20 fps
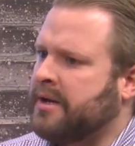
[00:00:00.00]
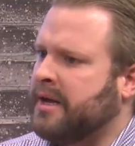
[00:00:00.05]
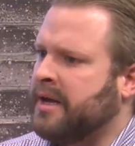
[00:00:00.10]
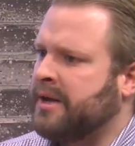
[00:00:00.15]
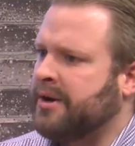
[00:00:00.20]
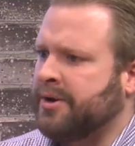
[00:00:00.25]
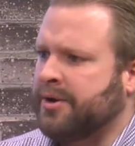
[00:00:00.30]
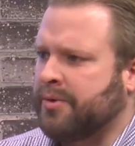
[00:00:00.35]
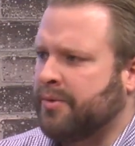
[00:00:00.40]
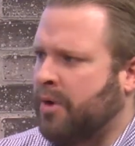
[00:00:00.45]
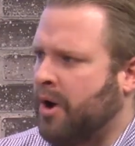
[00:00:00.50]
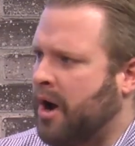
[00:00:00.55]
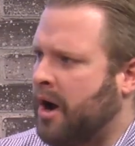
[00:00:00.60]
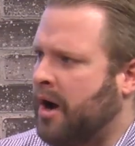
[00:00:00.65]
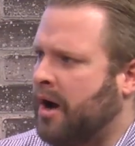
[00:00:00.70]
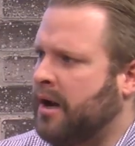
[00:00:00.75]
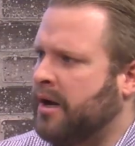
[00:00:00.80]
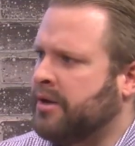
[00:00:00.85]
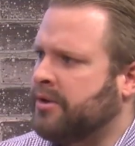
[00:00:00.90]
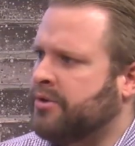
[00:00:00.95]
in a
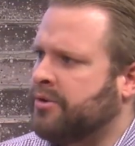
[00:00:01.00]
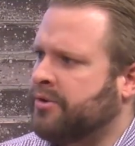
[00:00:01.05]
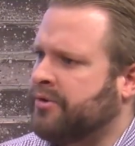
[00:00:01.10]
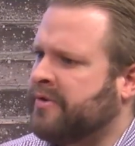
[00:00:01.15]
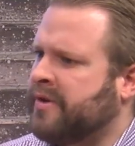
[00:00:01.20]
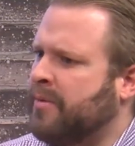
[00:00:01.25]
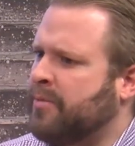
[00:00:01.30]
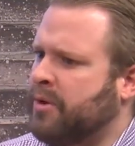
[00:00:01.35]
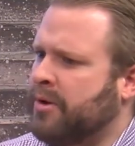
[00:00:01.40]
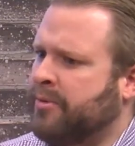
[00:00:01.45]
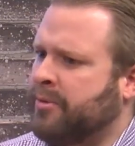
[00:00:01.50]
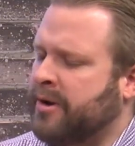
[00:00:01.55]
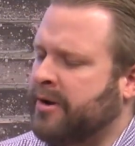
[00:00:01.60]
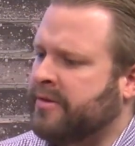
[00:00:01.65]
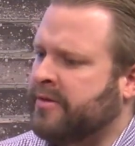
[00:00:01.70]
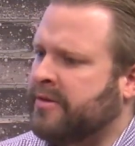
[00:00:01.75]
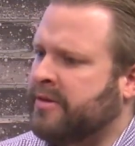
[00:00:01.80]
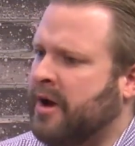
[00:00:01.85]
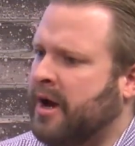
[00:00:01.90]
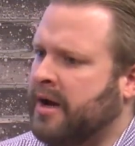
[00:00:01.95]
garage, or somewhere where
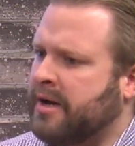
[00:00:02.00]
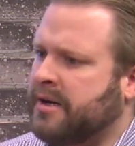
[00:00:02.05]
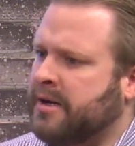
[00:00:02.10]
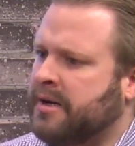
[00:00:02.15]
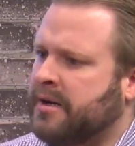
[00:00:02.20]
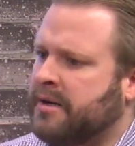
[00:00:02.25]
it's not